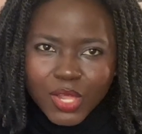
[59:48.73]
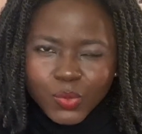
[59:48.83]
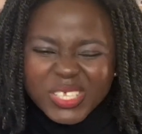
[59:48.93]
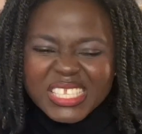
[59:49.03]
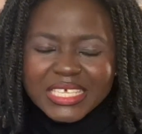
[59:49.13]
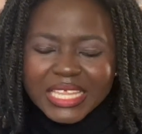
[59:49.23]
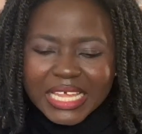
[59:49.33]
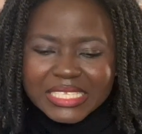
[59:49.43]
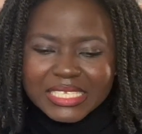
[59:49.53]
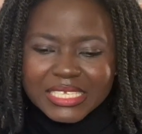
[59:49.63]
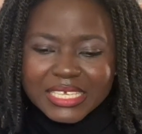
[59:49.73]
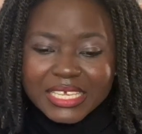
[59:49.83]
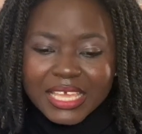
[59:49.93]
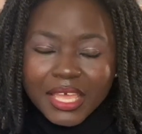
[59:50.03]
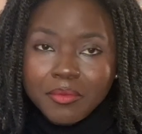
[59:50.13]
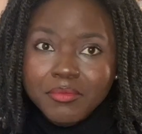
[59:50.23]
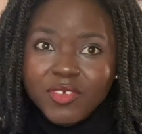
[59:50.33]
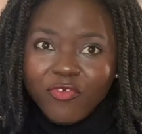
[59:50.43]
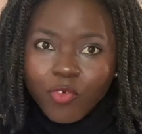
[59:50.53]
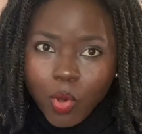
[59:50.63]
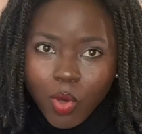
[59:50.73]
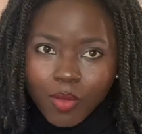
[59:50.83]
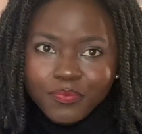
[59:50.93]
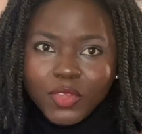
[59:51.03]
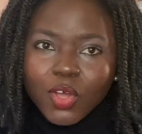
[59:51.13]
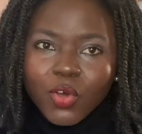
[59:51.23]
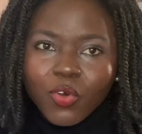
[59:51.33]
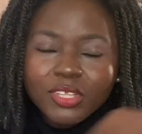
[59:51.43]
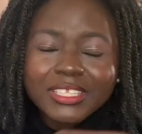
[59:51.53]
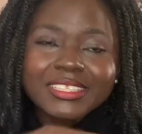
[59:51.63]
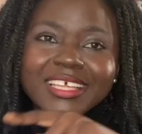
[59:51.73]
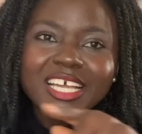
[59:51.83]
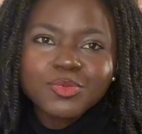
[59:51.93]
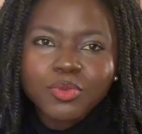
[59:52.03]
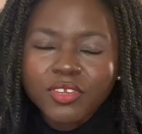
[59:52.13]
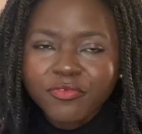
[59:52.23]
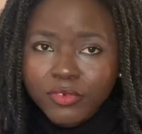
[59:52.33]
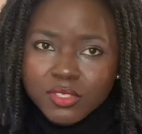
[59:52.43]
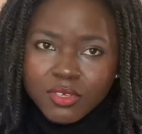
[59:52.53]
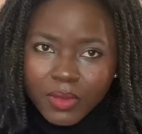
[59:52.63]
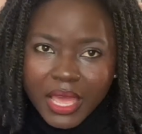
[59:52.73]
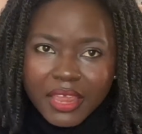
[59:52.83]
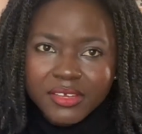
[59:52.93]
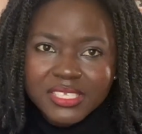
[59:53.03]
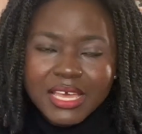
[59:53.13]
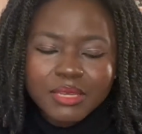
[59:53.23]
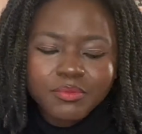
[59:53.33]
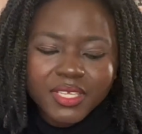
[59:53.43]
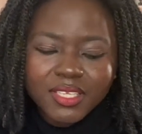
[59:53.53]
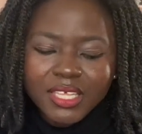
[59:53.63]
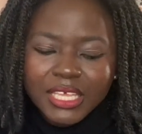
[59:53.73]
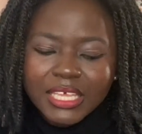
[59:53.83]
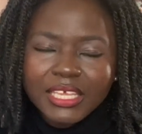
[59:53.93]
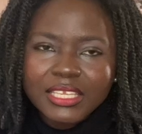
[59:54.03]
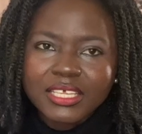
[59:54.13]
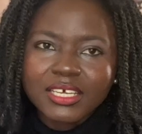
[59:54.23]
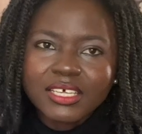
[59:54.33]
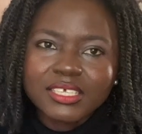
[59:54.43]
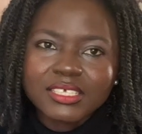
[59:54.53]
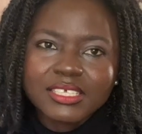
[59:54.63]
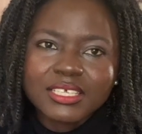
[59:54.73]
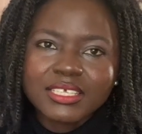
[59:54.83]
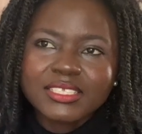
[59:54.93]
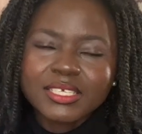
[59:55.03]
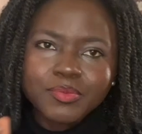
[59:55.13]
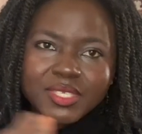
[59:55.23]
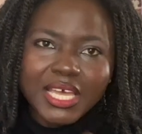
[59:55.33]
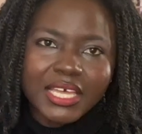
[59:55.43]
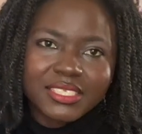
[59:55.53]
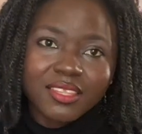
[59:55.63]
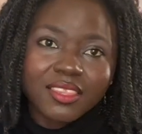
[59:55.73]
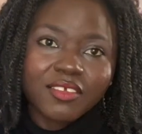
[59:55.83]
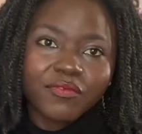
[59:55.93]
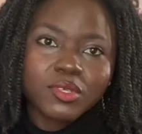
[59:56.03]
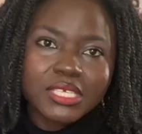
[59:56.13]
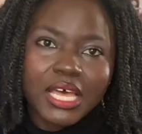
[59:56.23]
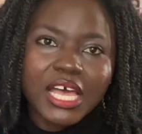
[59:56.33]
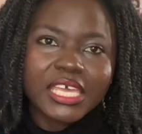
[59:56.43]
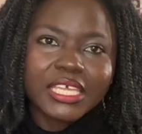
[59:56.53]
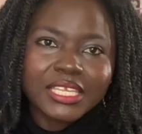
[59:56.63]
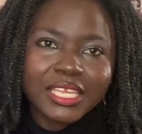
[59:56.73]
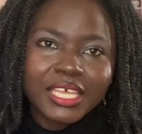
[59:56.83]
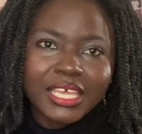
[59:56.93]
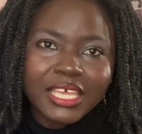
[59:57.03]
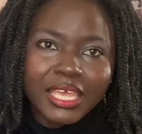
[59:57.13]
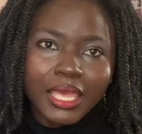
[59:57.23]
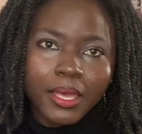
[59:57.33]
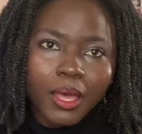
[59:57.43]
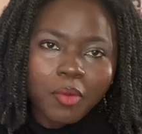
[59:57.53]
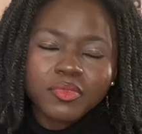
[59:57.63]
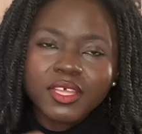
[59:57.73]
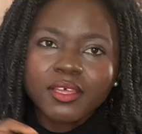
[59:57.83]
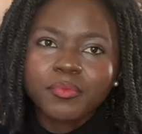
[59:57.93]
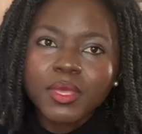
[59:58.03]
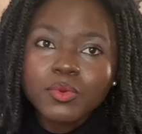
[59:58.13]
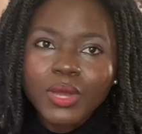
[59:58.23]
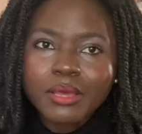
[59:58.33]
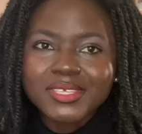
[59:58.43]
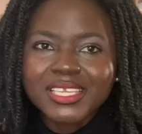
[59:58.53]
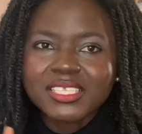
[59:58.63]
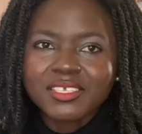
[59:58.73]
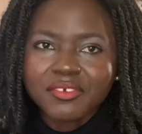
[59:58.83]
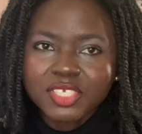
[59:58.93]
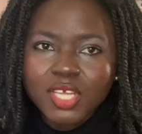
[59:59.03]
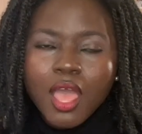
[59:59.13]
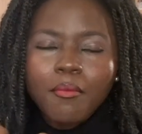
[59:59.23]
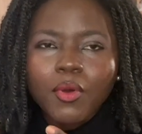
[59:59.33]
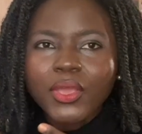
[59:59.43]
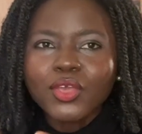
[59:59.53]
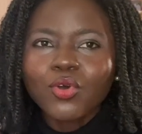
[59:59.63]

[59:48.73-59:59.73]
We see that before, on the dashboard in front of Iris had been the zip ties, the thing for tying her up, the baby wipes and the syringe. But when he